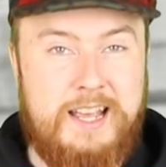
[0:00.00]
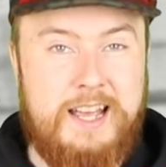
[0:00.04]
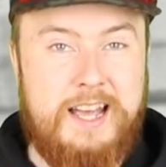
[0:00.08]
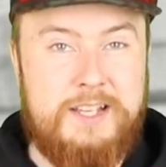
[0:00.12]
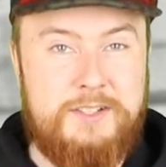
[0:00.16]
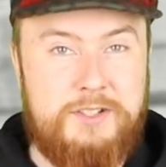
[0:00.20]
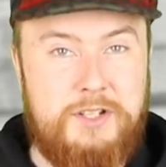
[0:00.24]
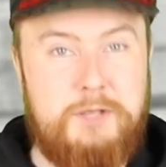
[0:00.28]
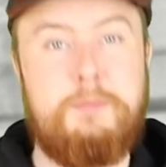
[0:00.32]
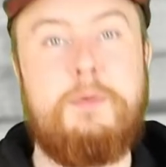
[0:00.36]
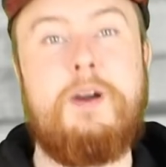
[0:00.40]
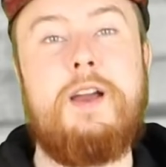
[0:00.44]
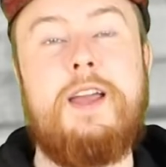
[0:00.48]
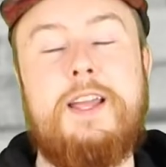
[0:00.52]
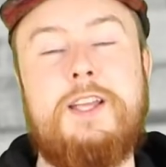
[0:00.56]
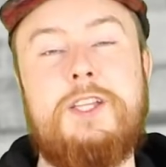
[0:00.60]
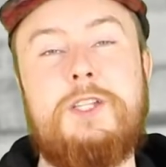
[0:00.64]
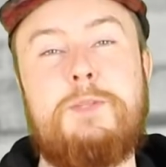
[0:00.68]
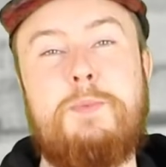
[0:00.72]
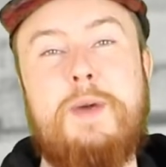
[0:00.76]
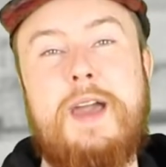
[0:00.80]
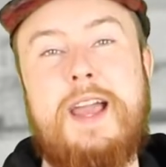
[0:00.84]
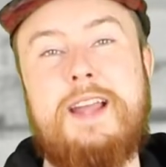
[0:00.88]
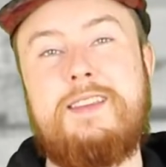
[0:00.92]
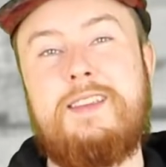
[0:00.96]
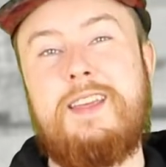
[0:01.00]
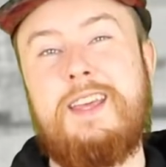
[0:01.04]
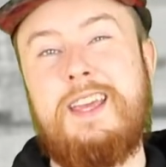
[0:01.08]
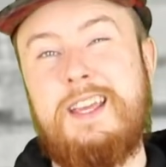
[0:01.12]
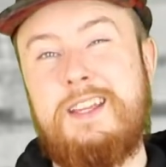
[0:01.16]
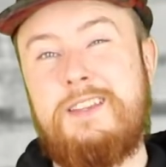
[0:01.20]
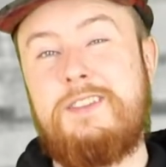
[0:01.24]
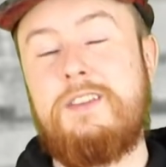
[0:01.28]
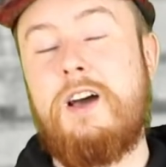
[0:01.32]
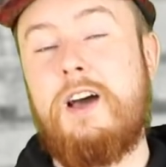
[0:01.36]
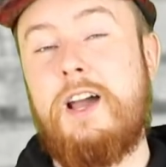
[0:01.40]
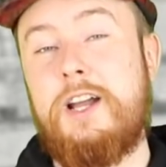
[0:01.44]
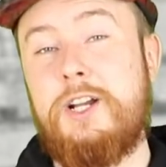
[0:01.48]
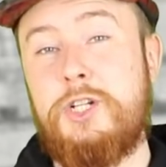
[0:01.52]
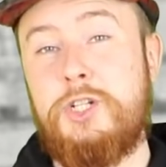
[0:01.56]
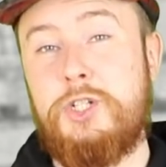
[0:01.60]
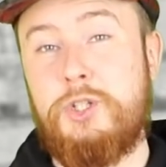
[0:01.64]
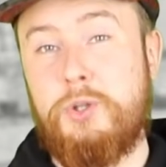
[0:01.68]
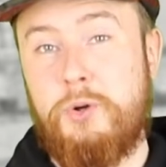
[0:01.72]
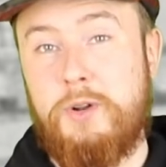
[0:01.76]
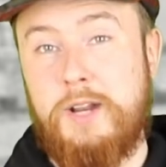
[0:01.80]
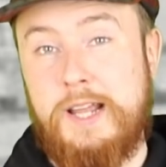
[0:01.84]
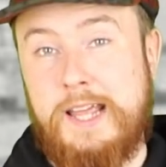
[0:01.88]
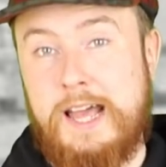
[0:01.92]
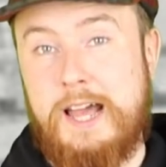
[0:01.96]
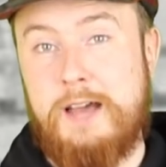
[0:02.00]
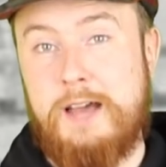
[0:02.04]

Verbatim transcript: As you might expect, he died shortly